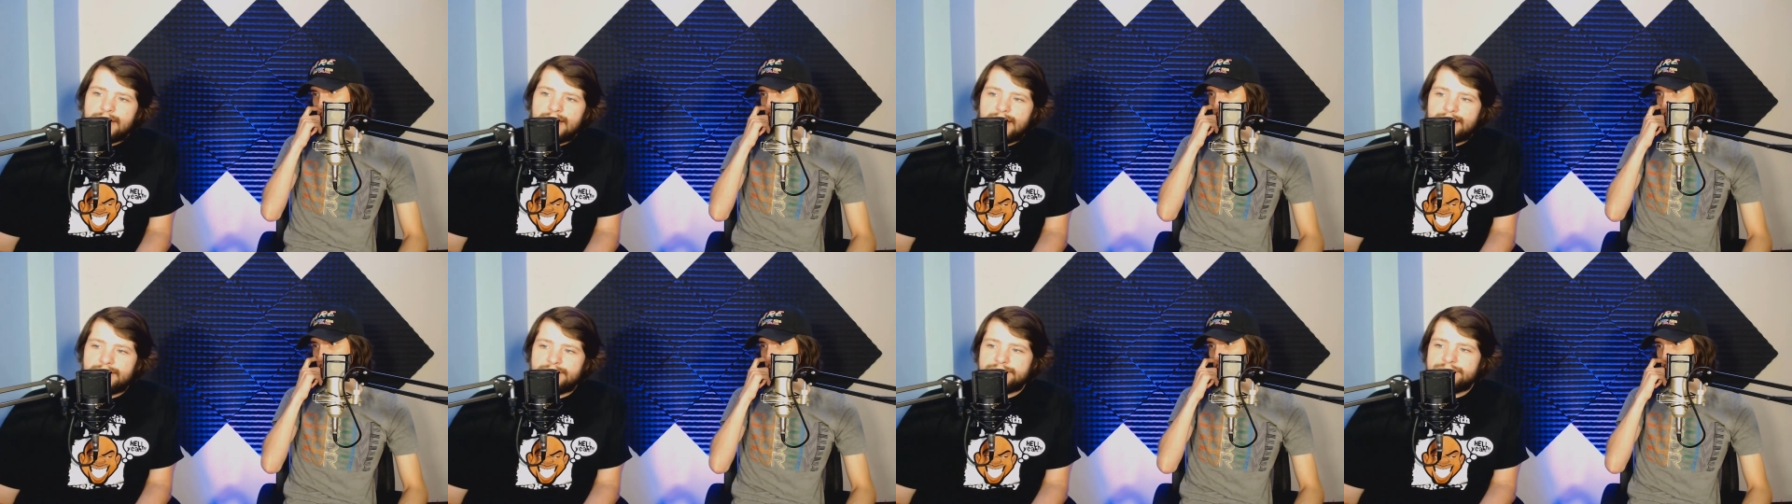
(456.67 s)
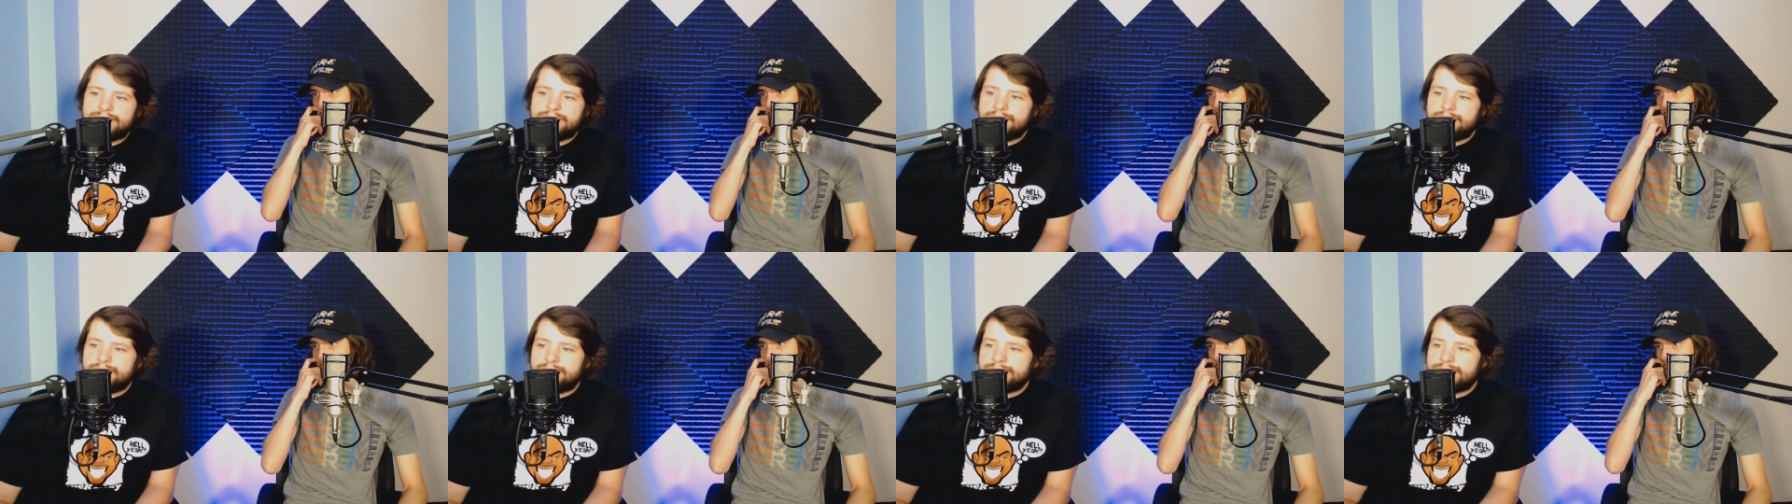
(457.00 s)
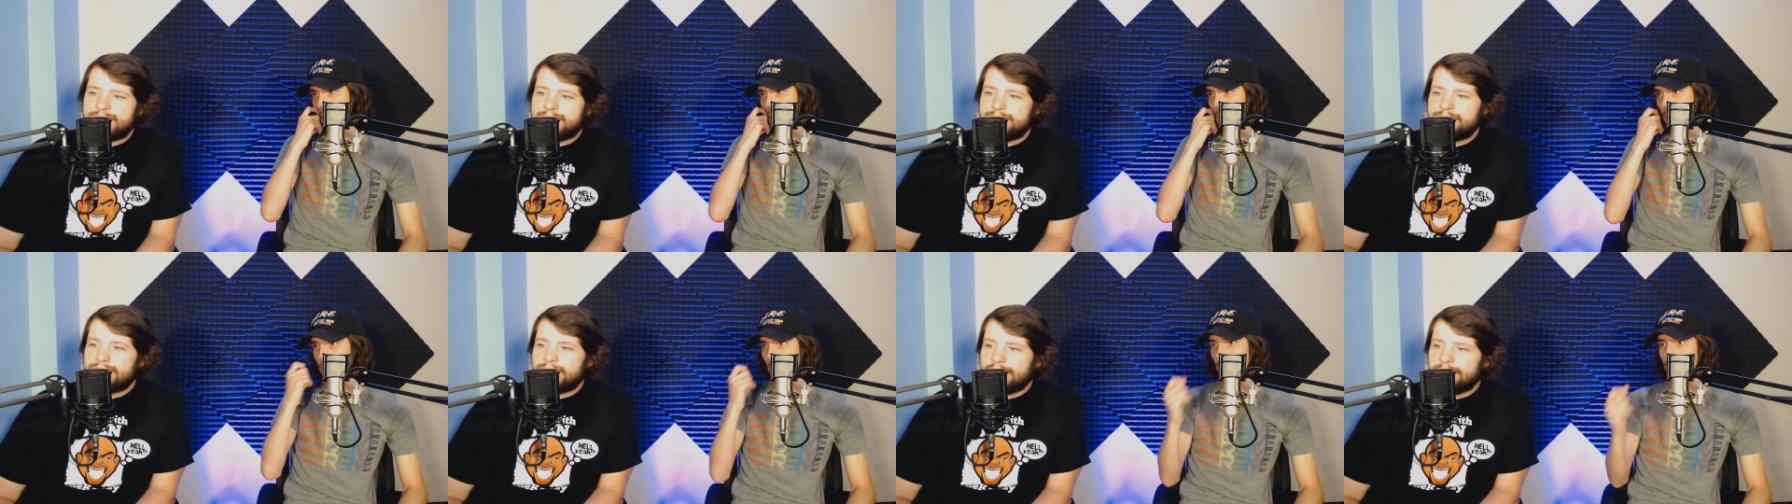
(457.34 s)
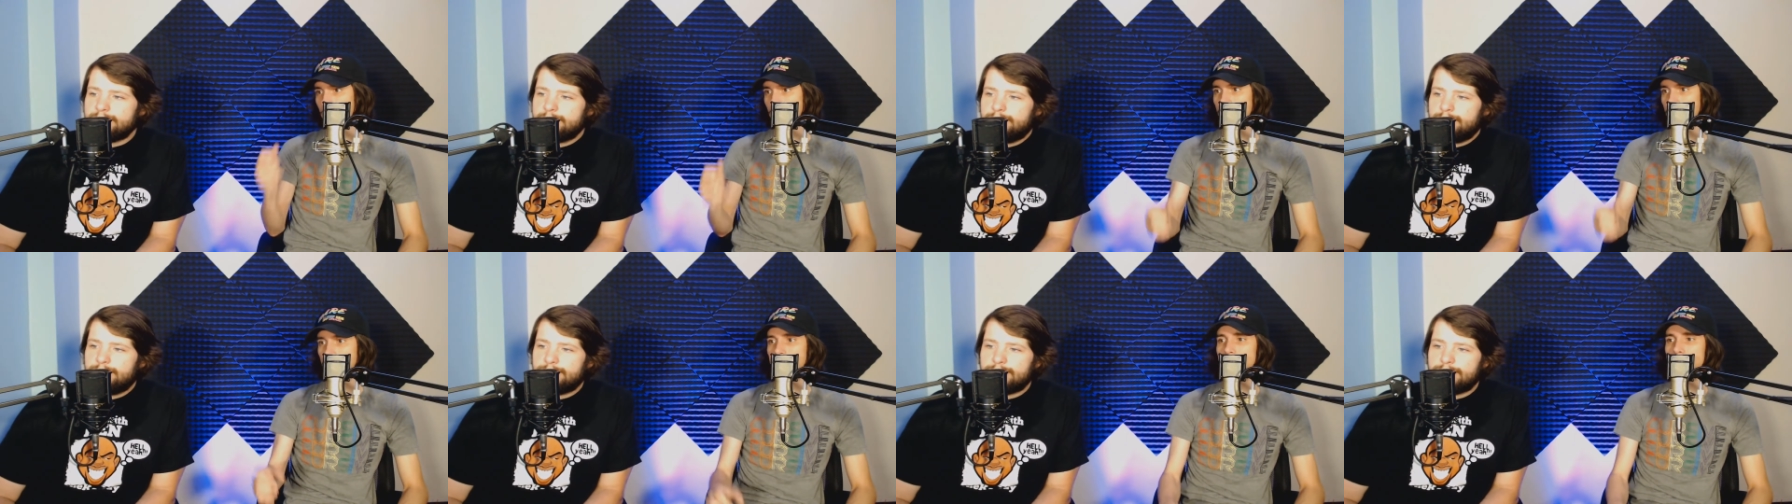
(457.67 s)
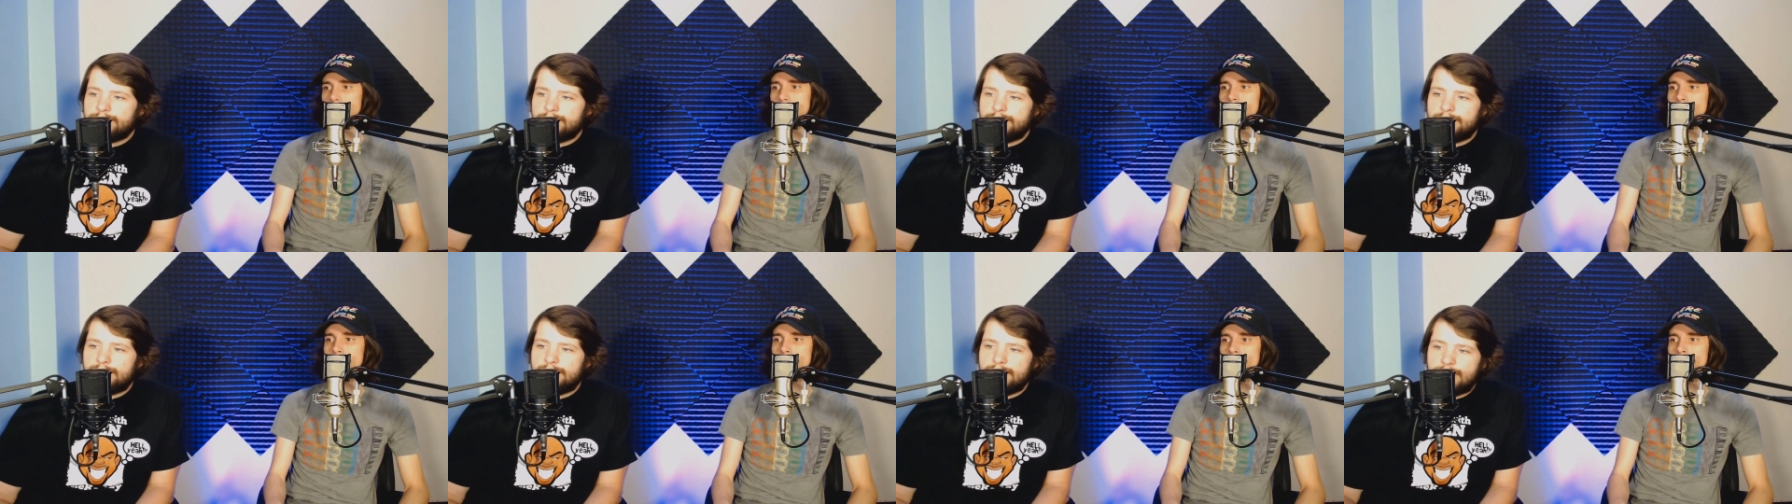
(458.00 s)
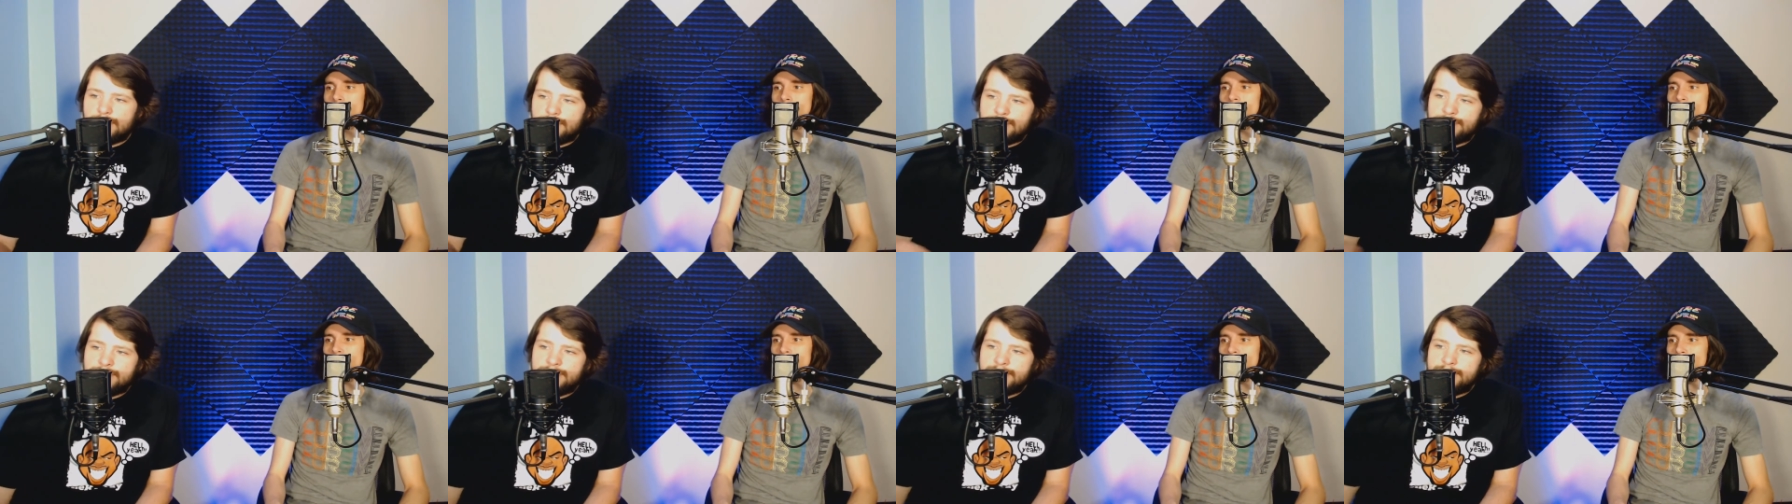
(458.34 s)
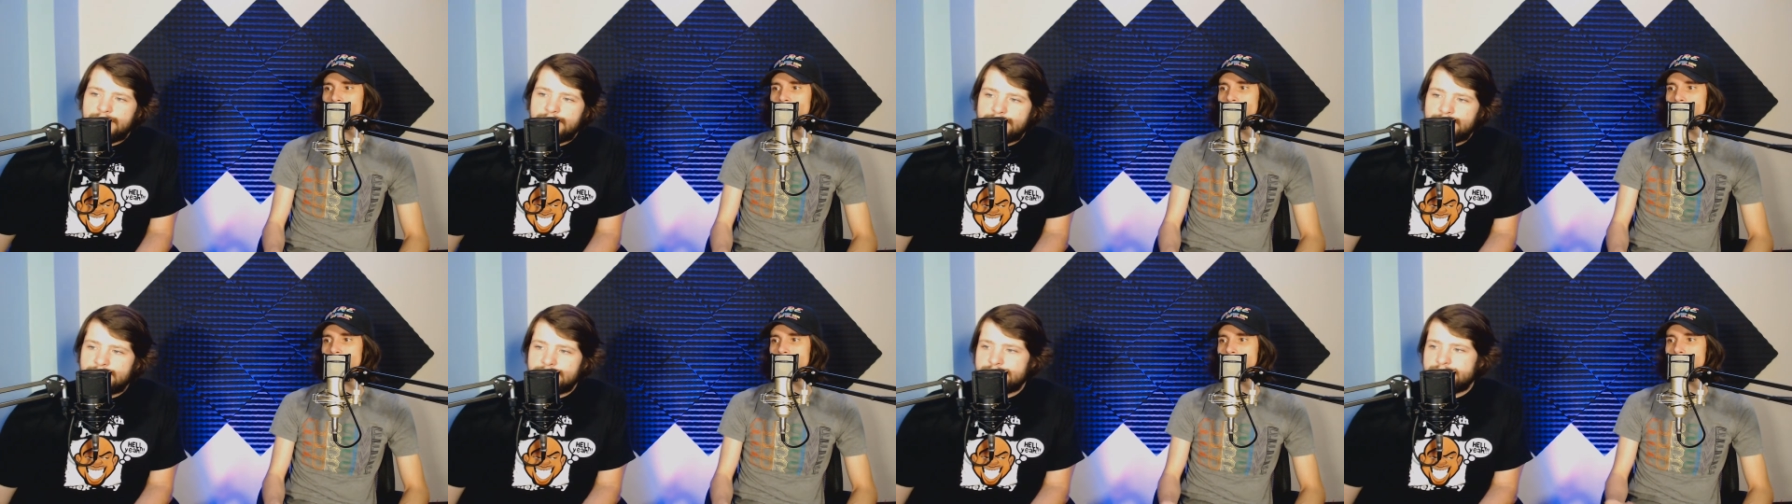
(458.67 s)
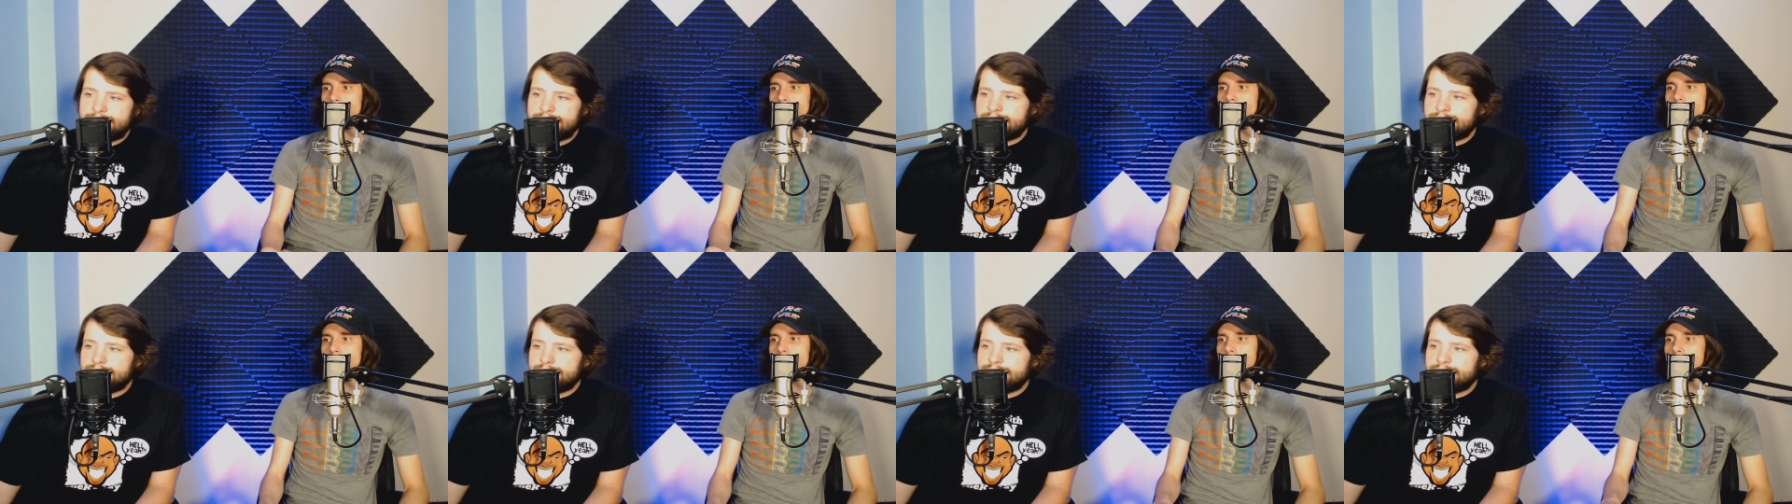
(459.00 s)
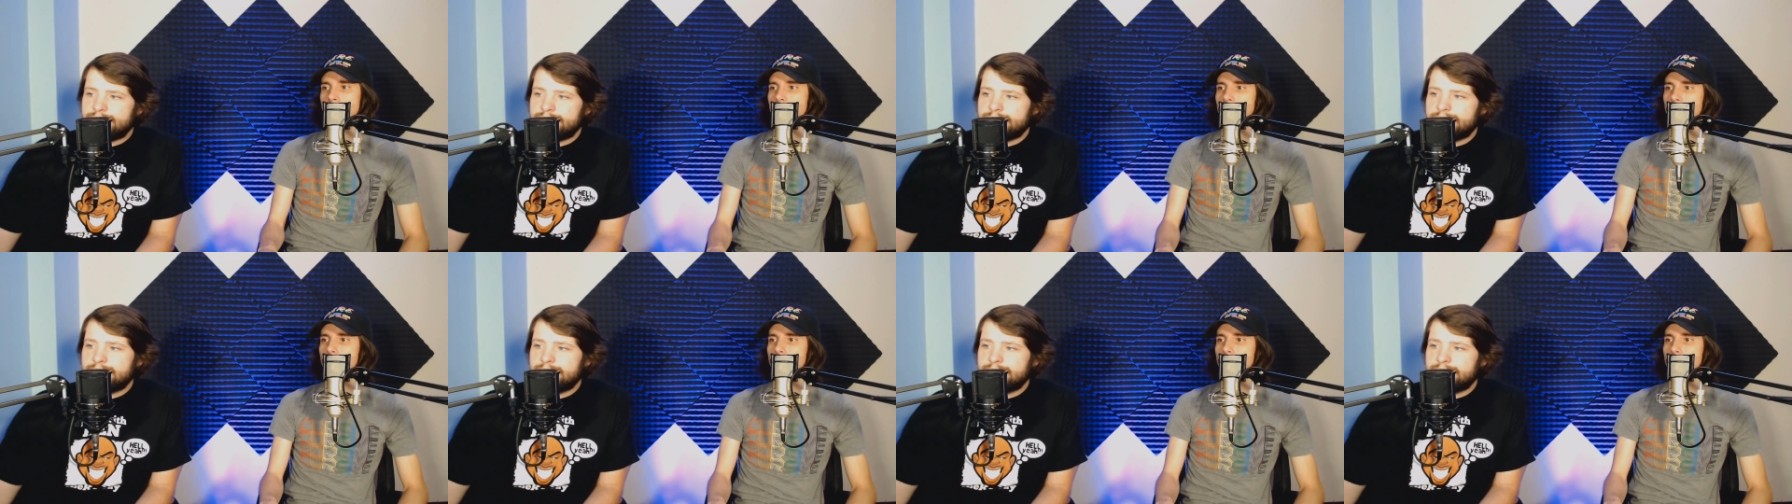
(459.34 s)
Alex Jones had child porn on his